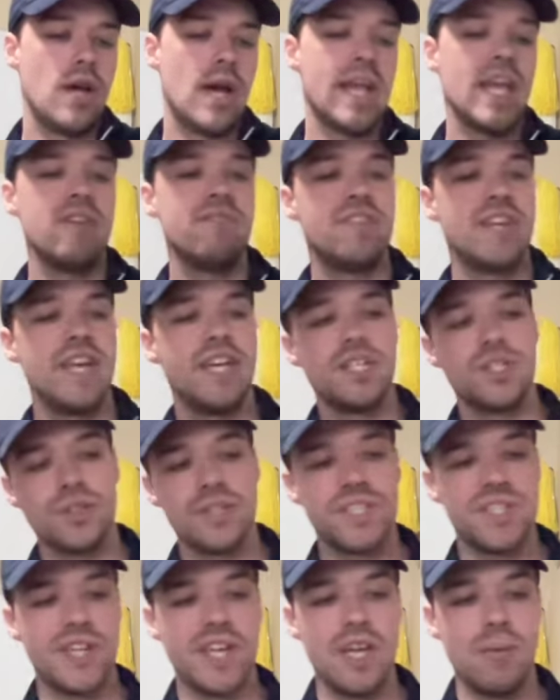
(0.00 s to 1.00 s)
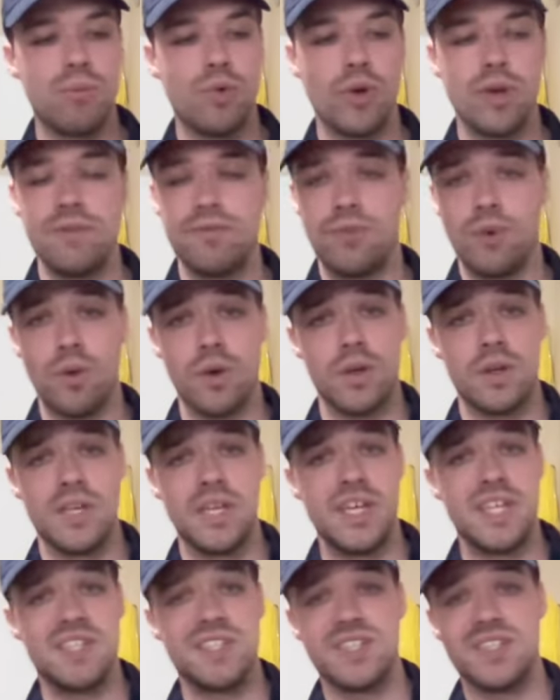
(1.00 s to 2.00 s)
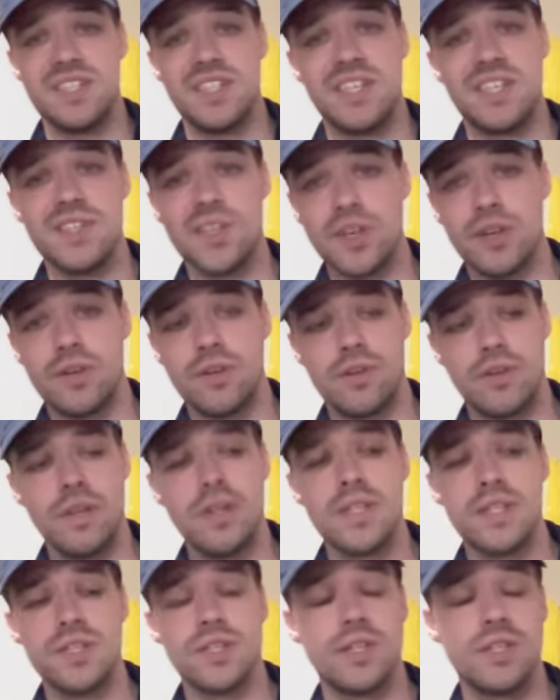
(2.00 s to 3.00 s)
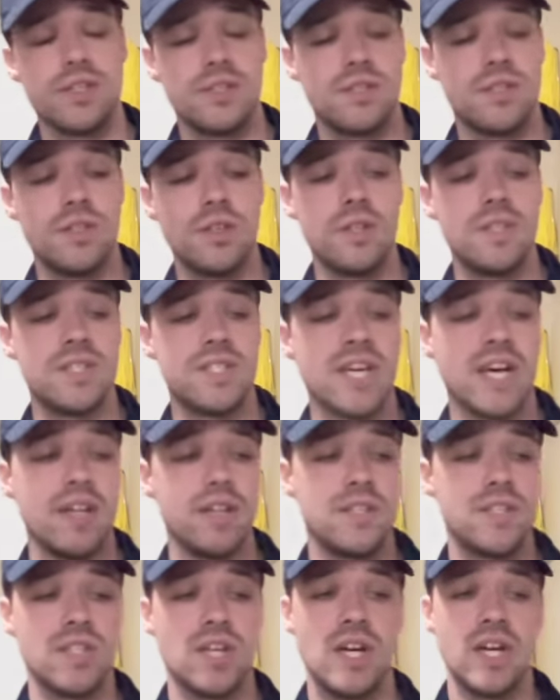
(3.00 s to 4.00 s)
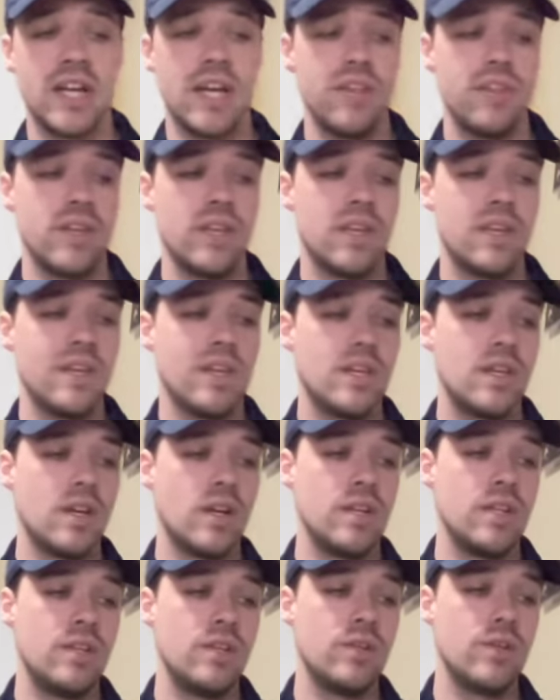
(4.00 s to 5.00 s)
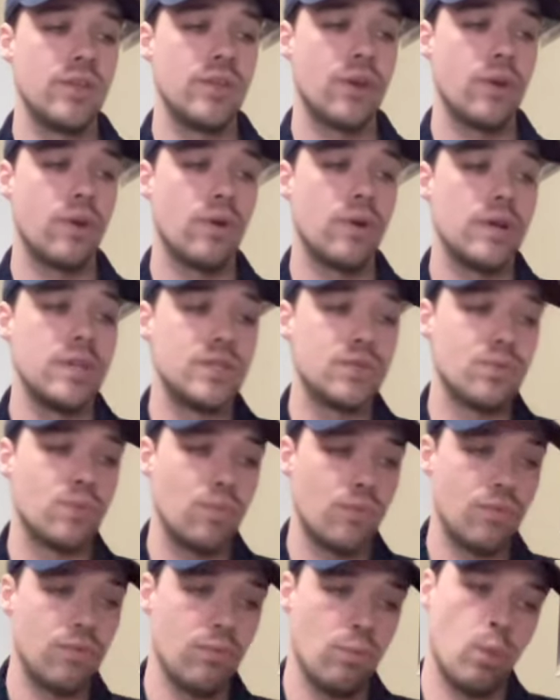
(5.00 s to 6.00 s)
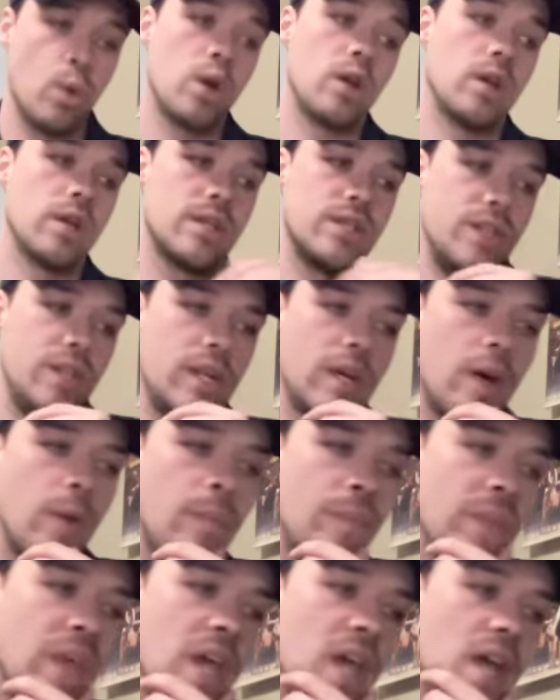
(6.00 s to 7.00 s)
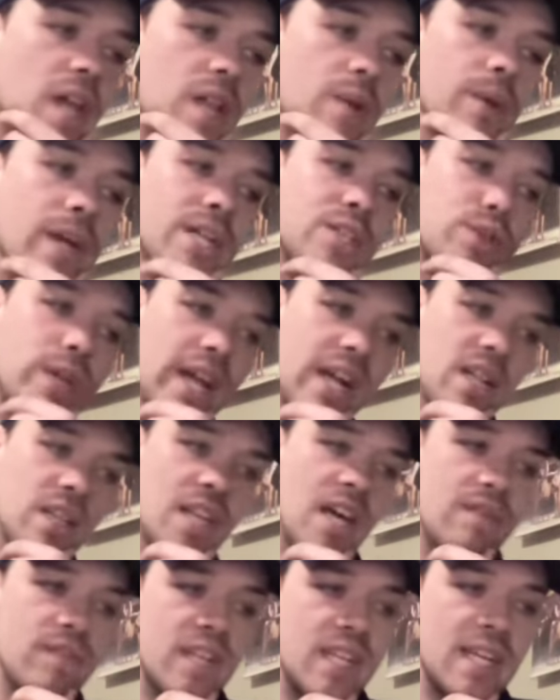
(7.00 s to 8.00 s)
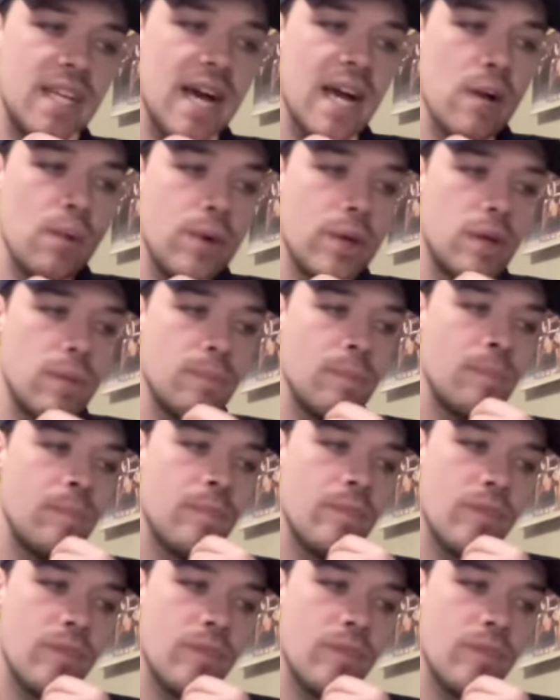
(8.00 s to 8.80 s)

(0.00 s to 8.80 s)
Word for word: Dave Dangerous an 8.4. It's it's a it's a good solid song. I think Kid Cudi doing the chorus works, you know. And we got track 11 Die Him.